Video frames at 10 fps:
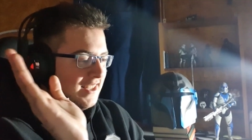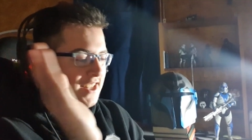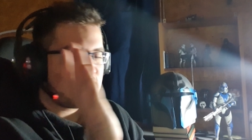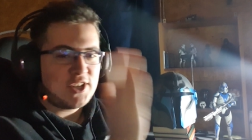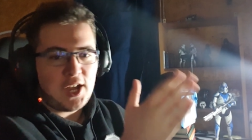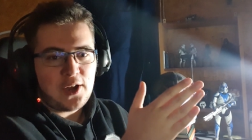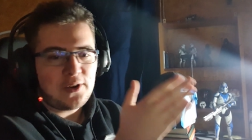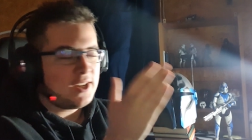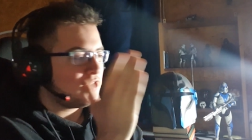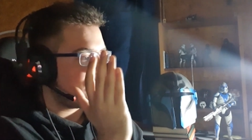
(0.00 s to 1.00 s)
let's
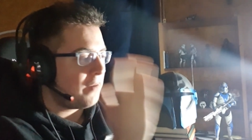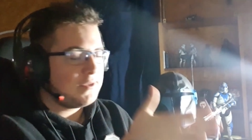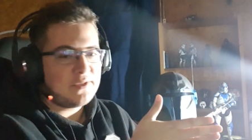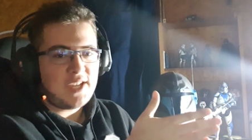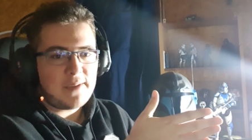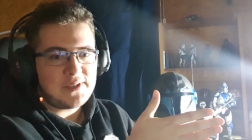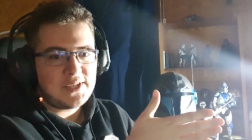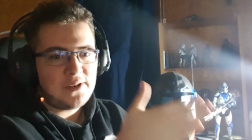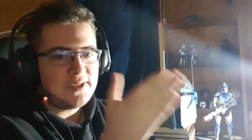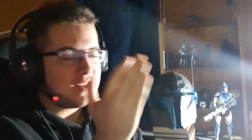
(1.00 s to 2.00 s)
go and jump into the
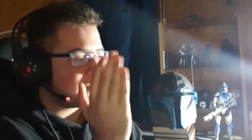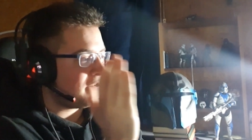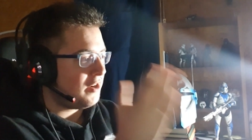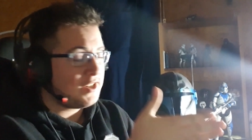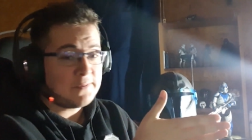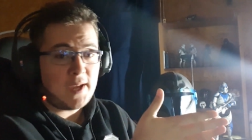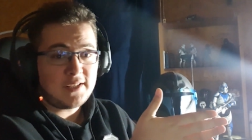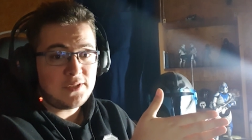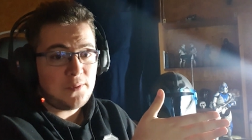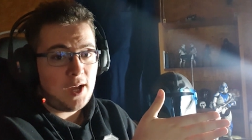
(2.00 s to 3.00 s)
episode. It's a very
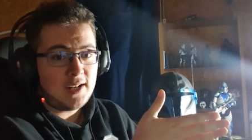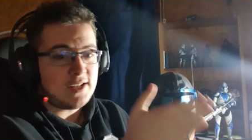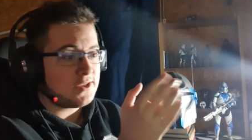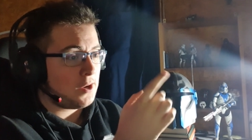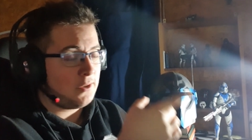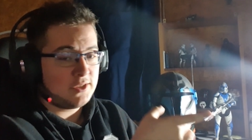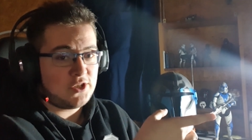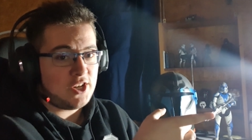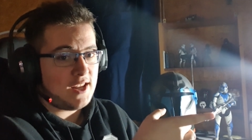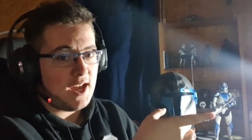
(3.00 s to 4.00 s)
expected one. It's called The
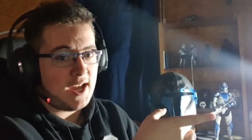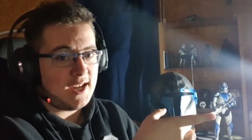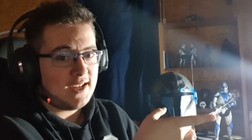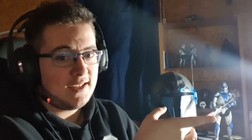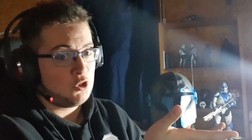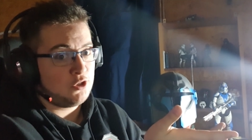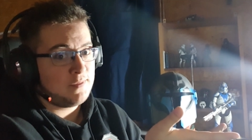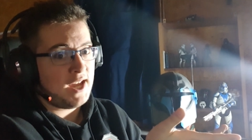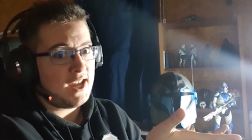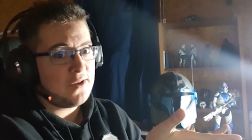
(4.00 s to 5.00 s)
Jedi. Could
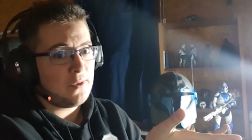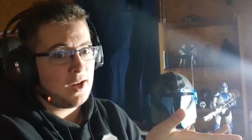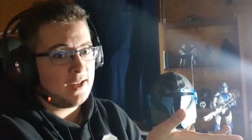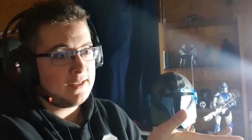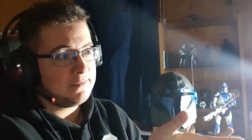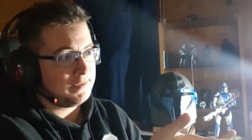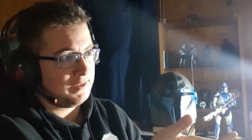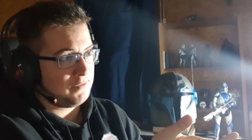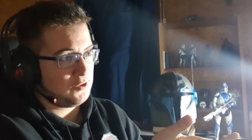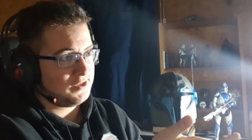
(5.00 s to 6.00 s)
be anyone, but
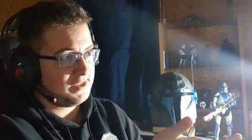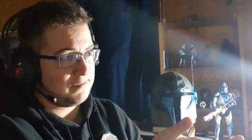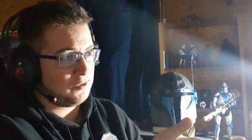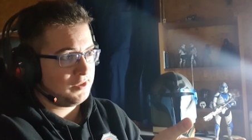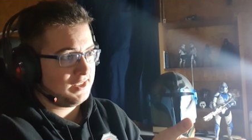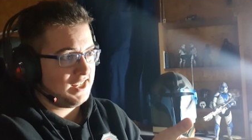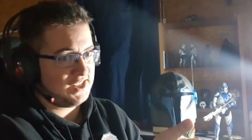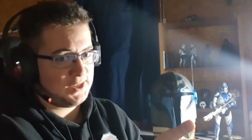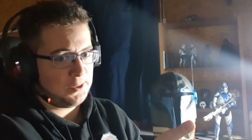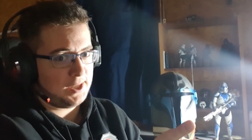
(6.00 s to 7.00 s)
most importantly
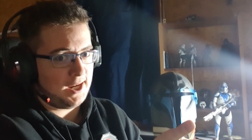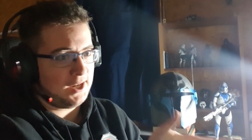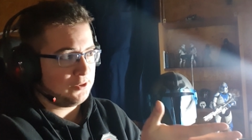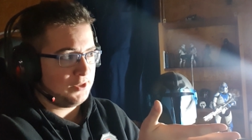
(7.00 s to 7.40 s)
Ahsoka, who